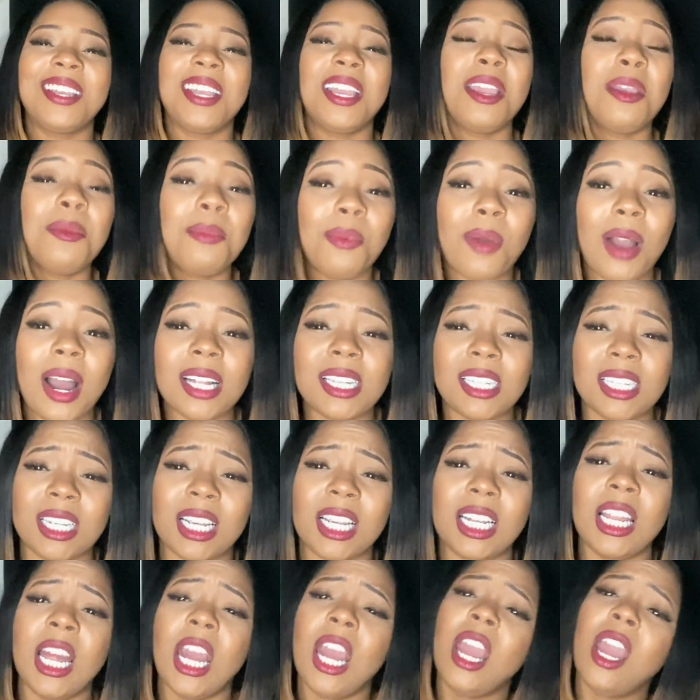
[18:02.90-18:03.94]
keep
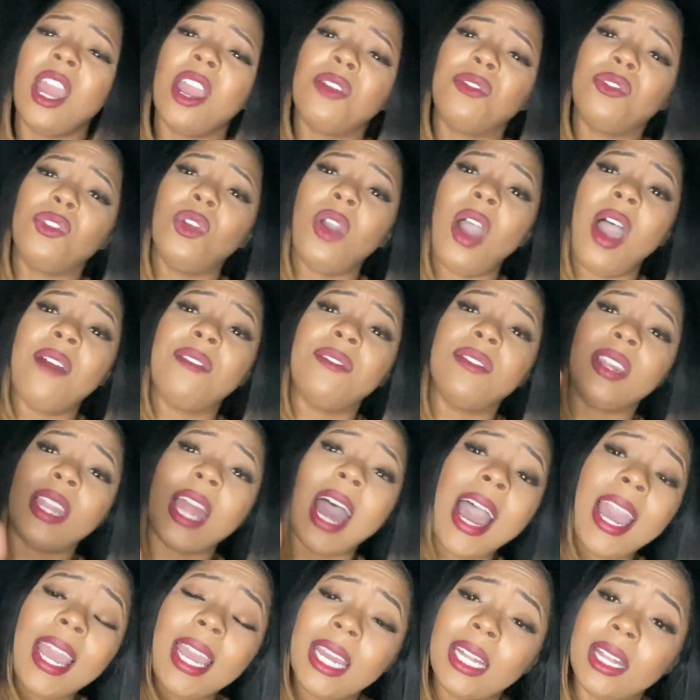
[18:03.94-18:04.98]
watching. If you have
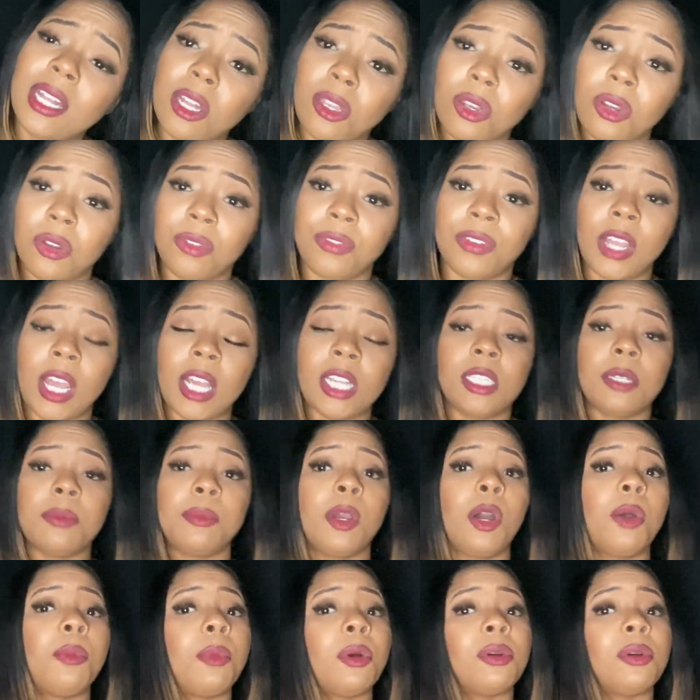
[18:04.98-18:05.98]
not hit the notification bell,